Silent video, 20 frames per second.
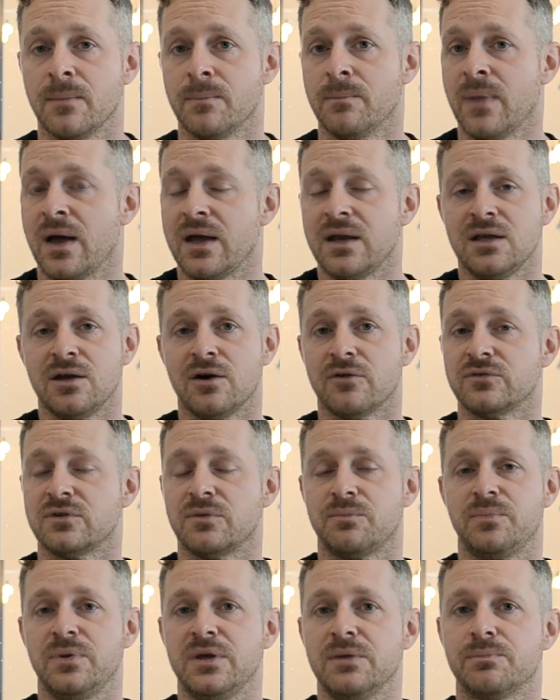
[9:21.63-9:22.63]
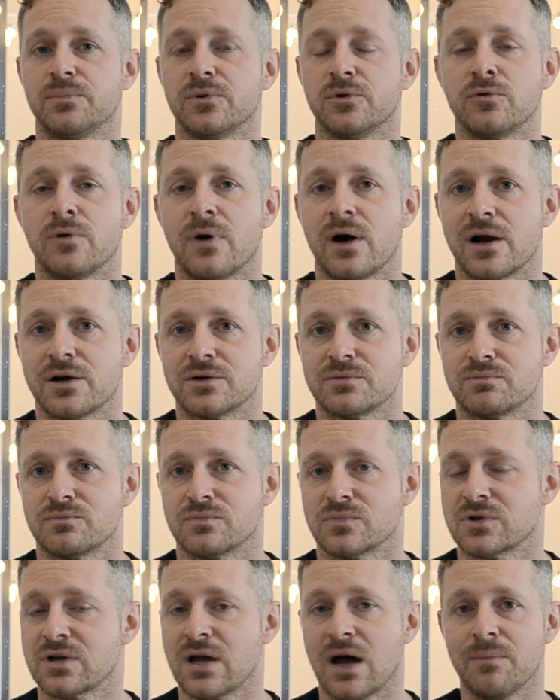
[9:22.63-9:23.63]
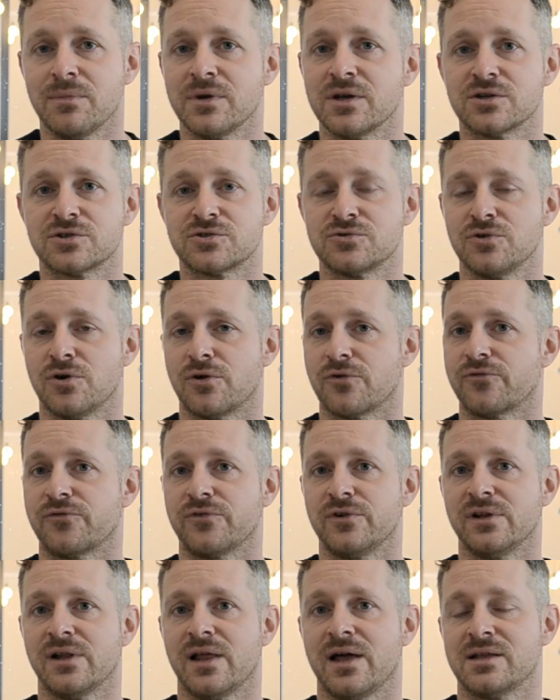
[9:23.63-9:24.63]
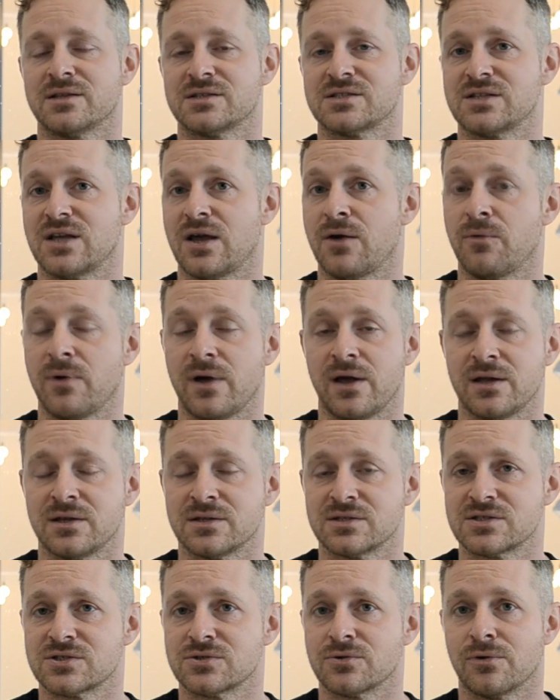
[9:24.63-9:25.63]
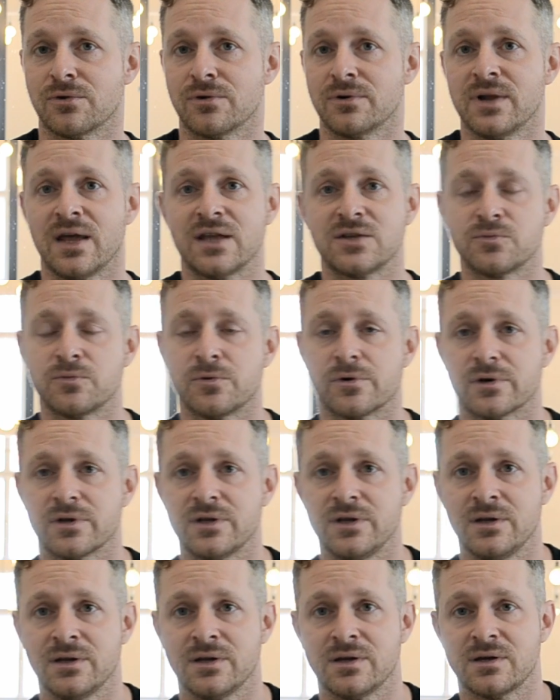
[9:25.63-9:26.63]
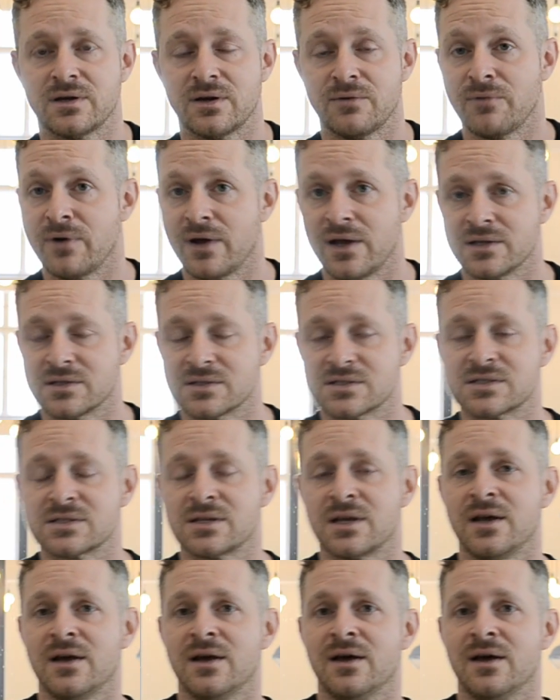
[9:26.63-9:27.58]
Many of the people who are coming to your freelance events or networking events